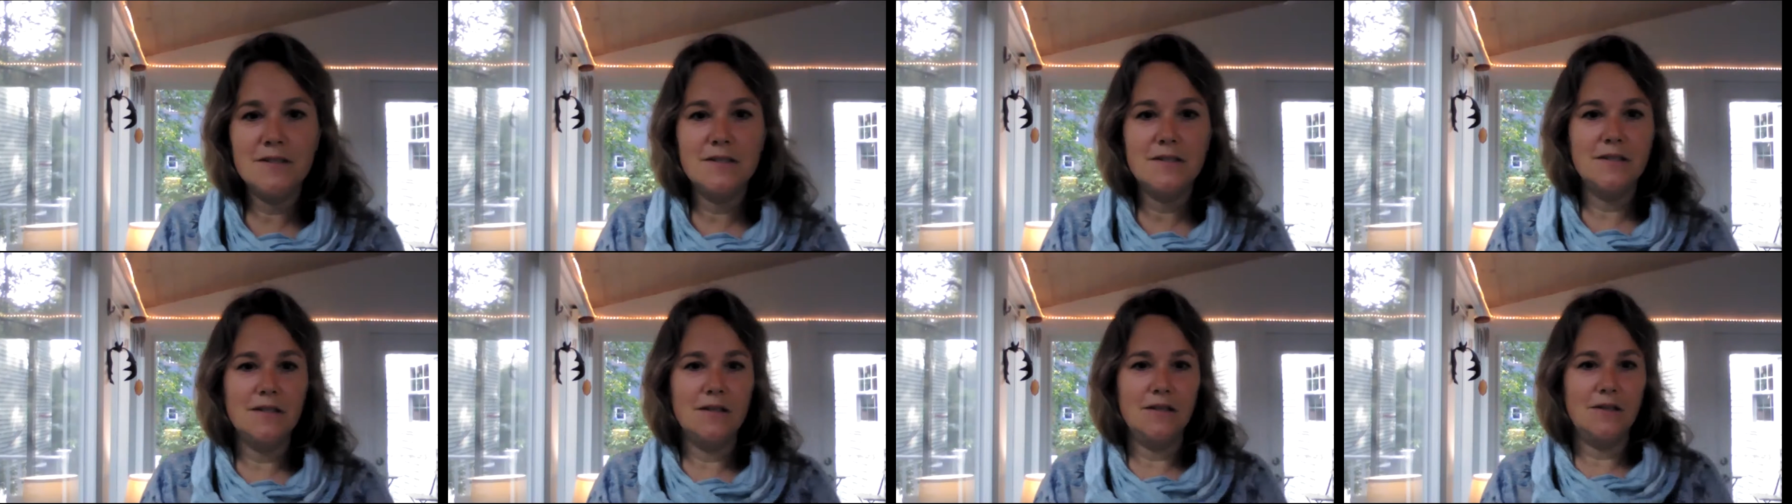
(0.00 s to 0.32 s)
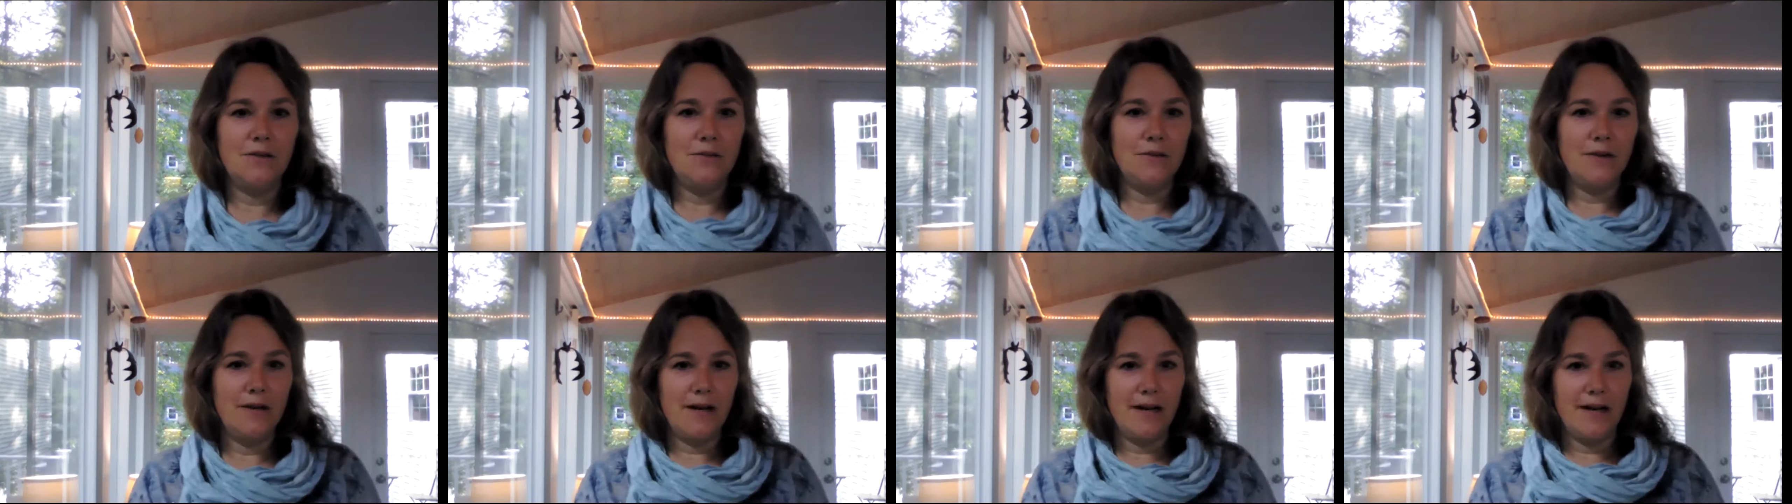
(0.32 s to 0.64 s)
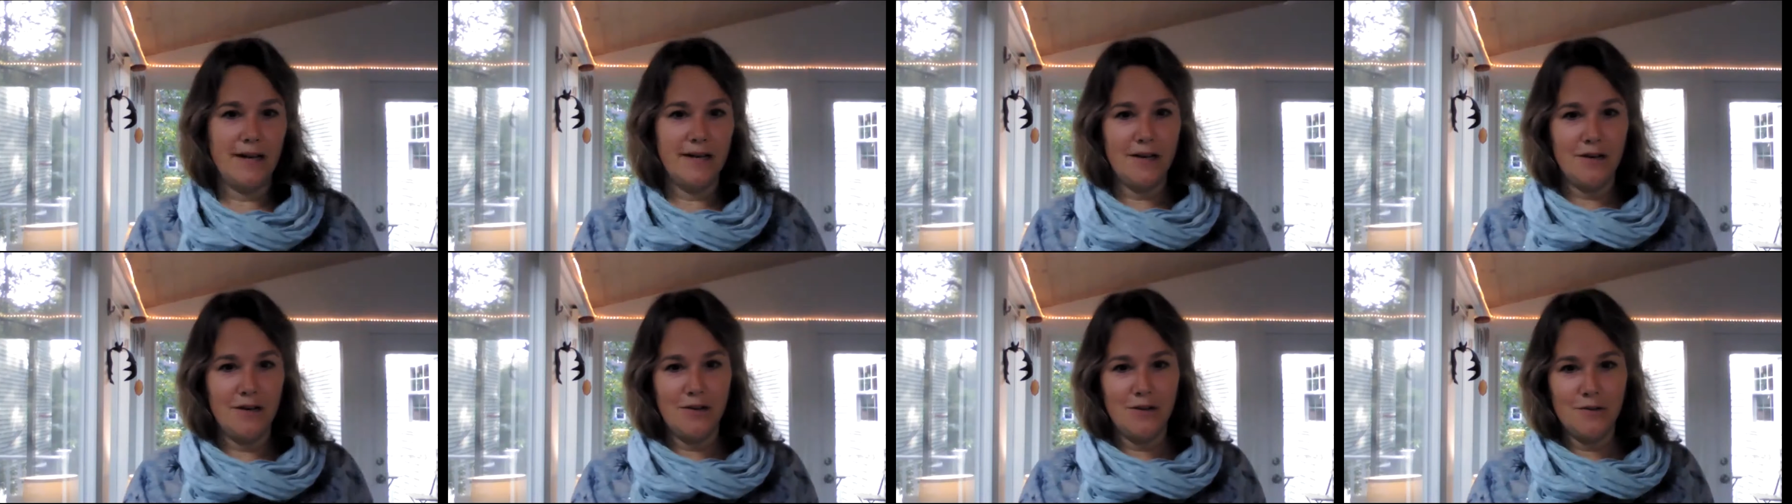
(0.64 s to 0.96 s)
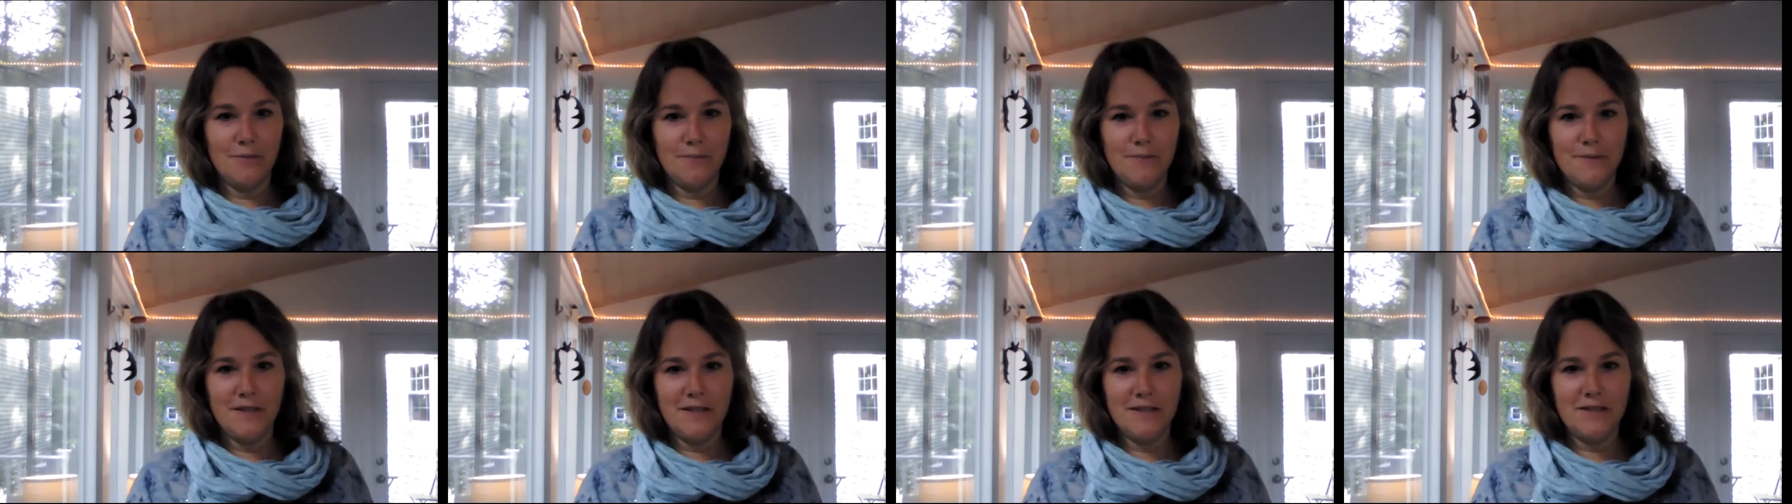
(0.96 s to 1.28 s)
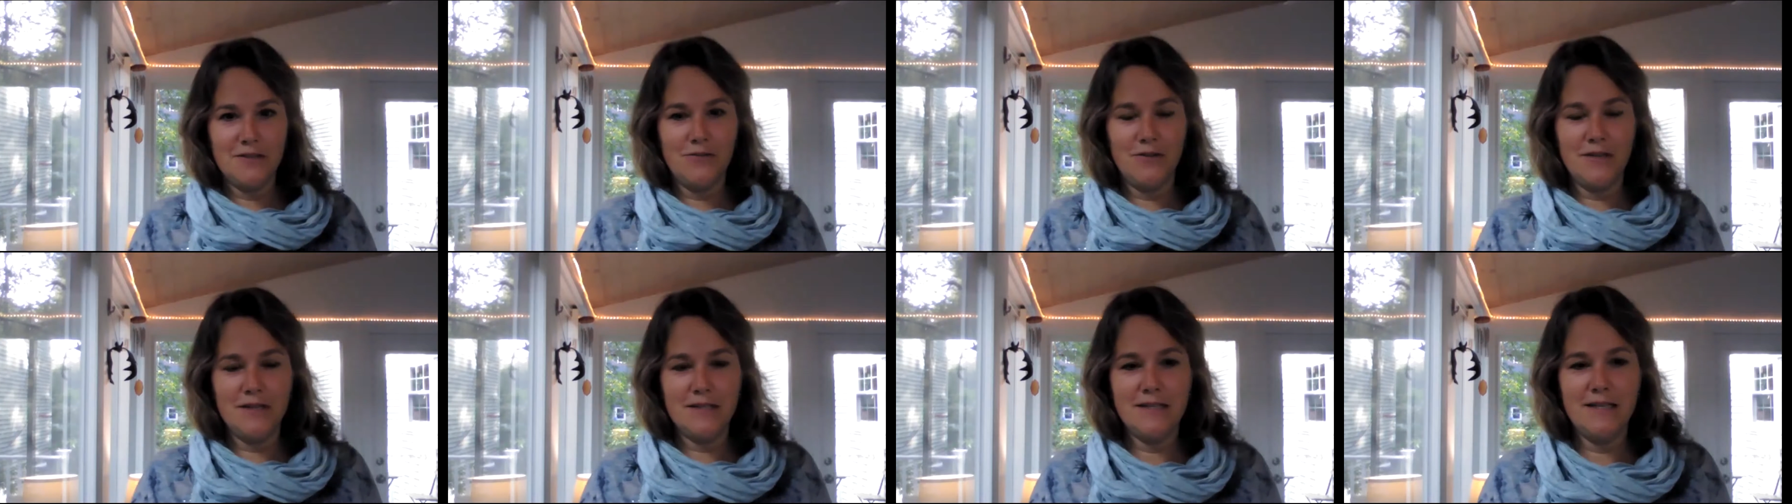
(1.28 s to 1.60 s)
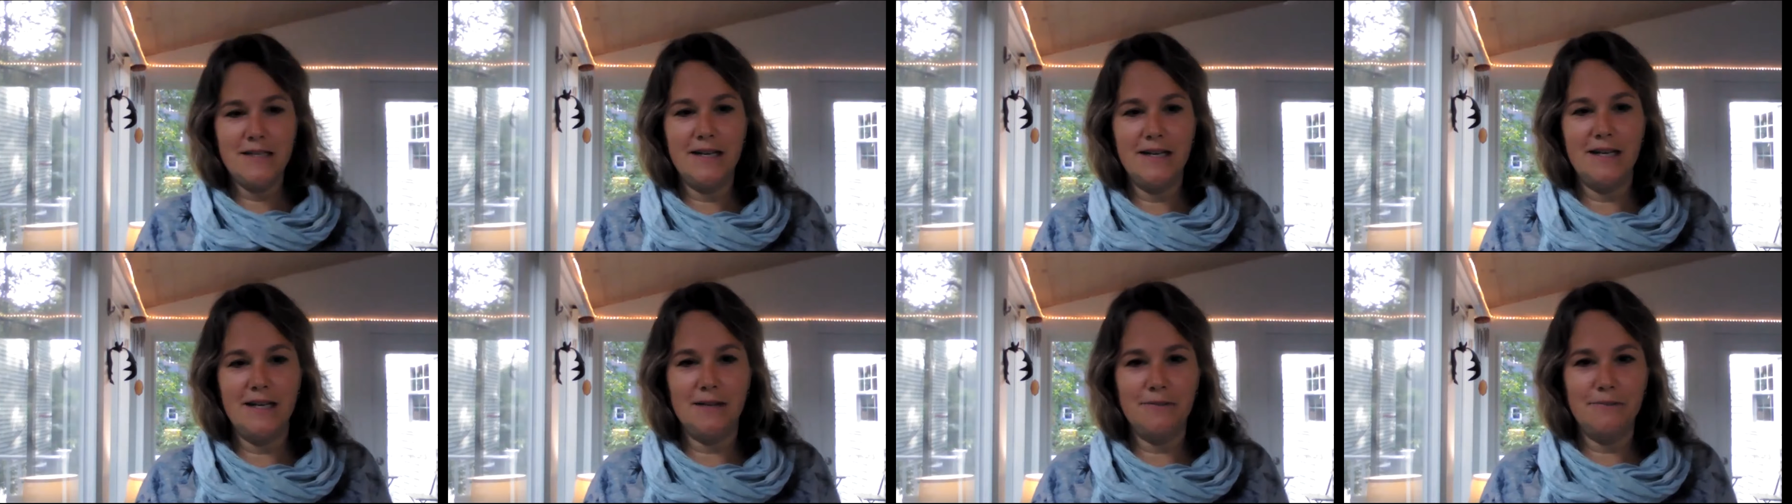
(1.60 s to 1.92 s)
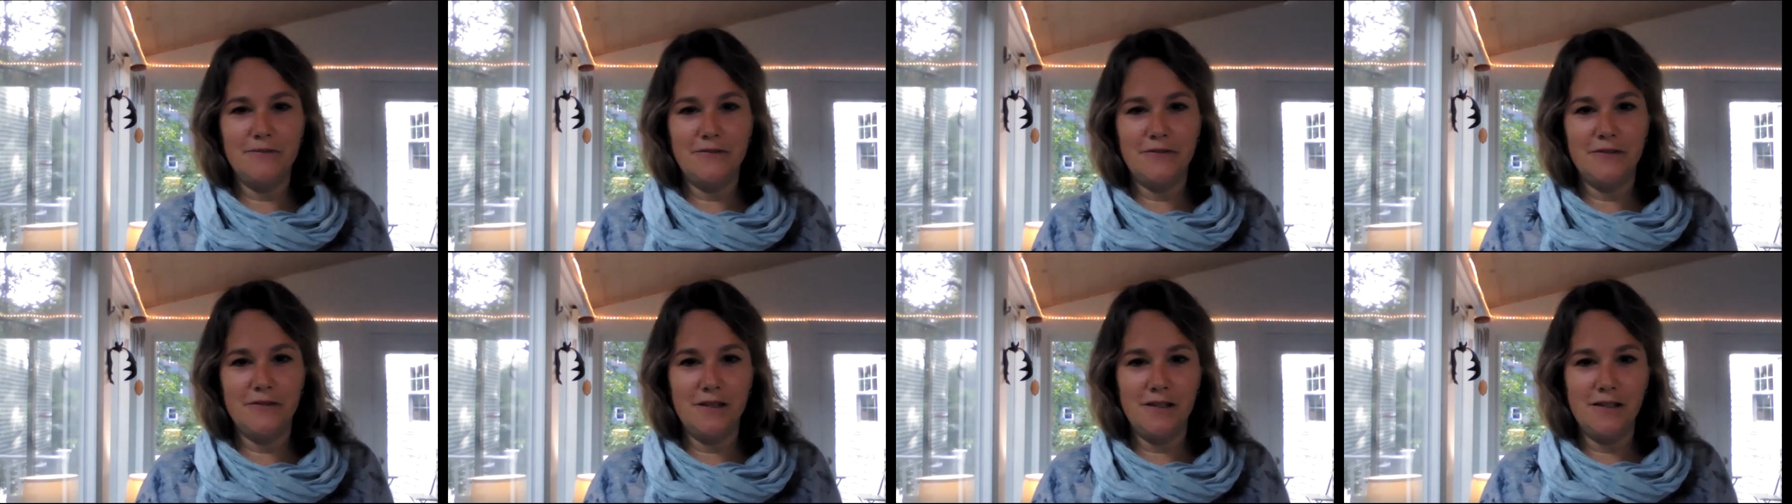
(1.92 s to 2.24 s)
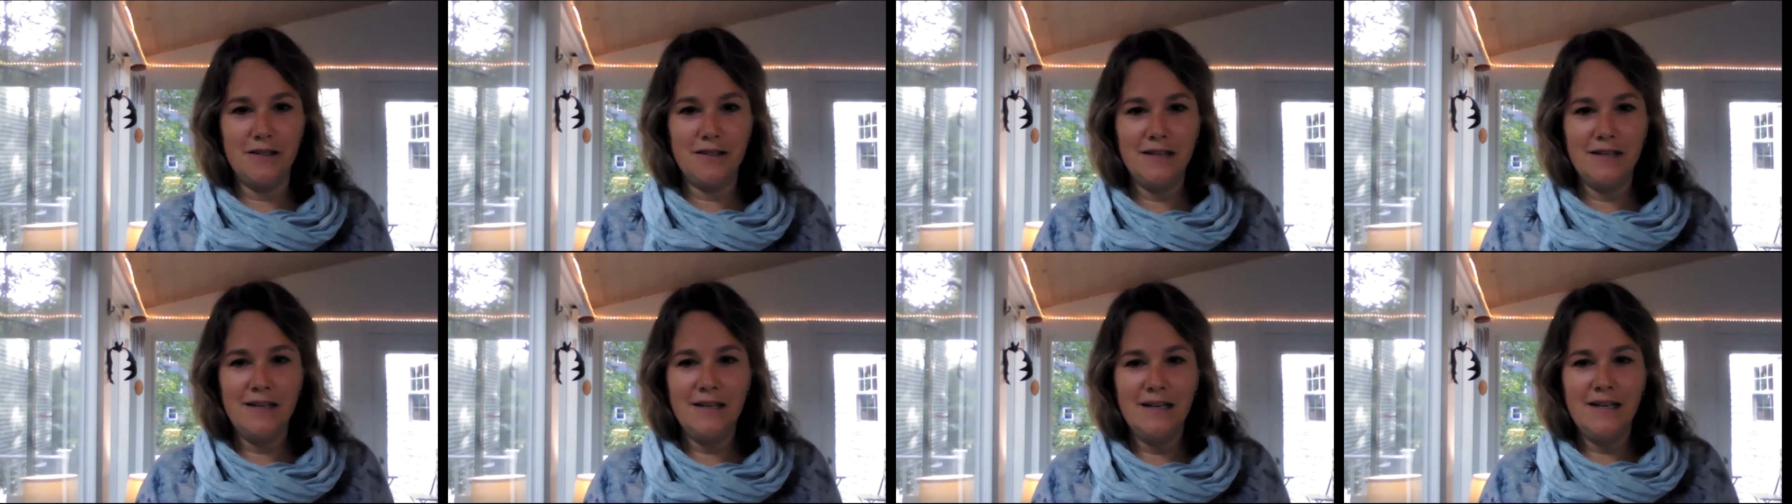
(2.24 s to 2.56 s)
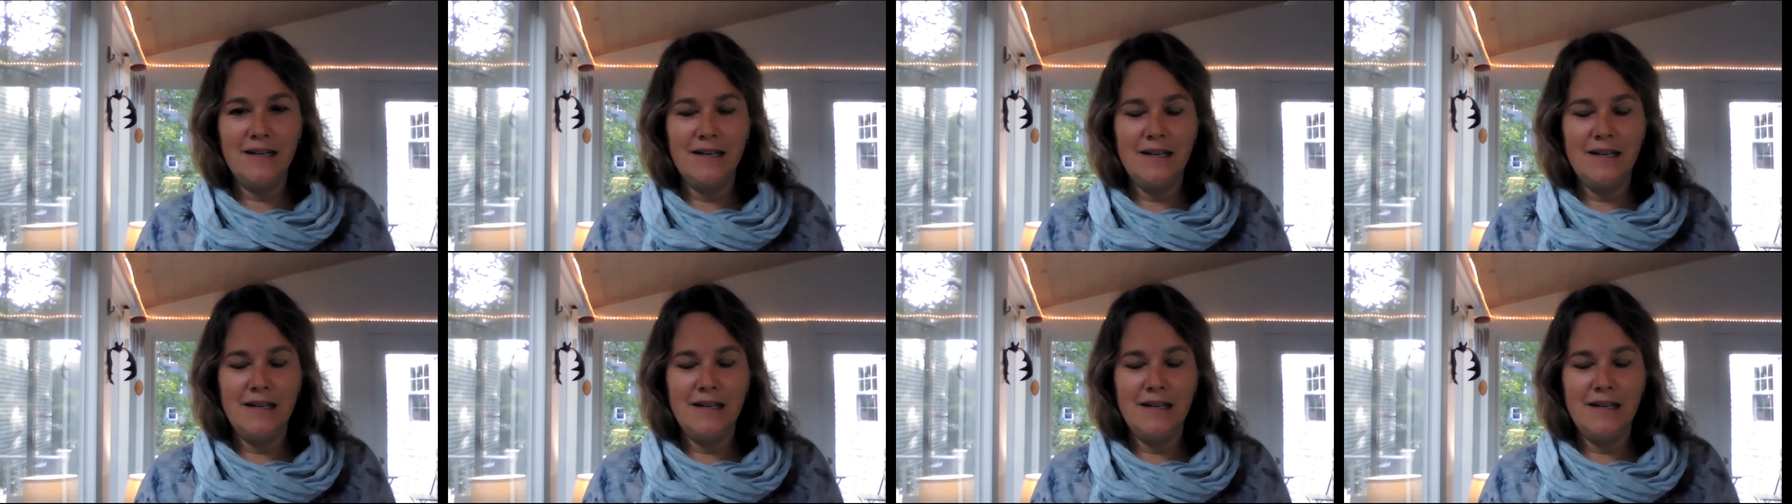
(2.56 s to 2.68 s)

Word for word: So I hope this was helpful